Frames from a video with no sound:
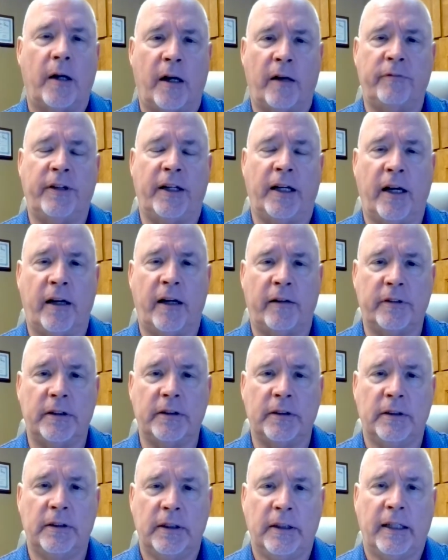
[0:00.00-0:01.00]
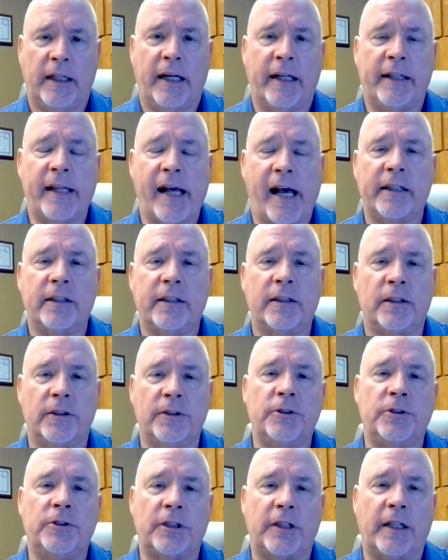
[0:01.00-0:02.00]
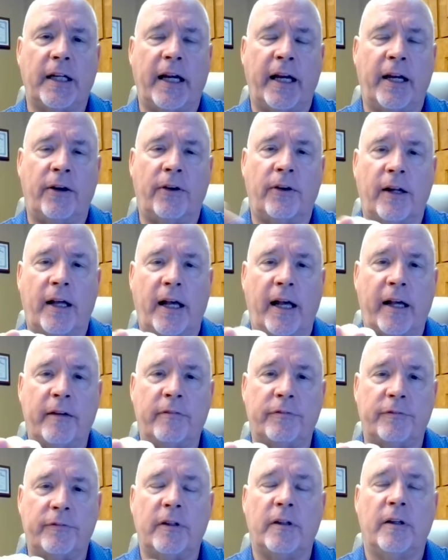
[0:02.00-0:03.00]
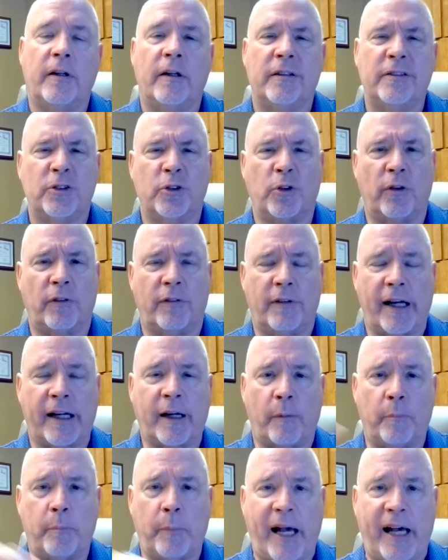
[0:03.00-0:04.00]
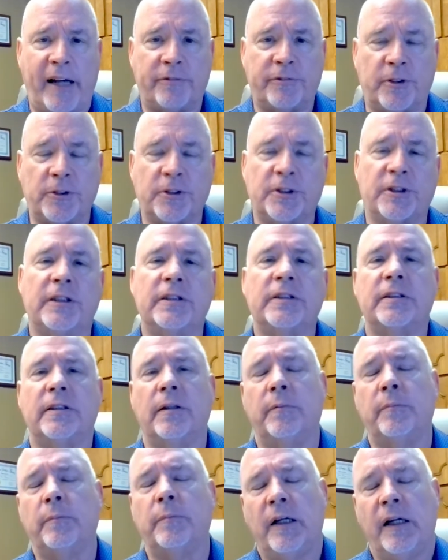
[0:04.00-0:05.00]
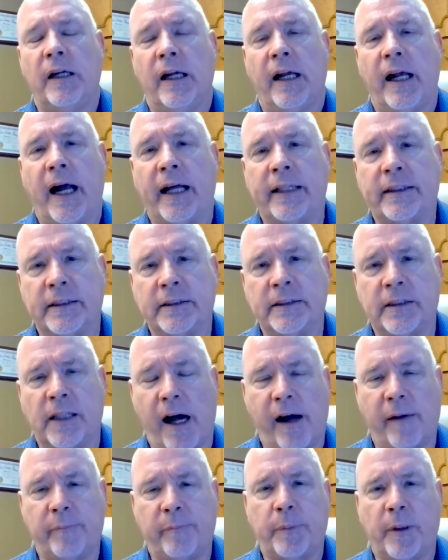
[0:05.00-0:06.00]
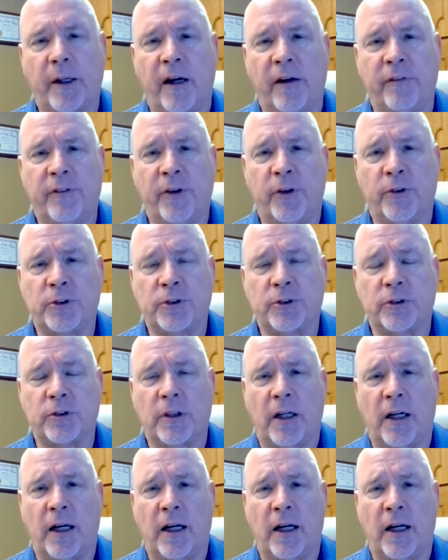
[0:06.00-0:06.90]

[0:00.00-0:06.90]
of the oven, and that includes an air knife, sort of like a baffle system at the top of those.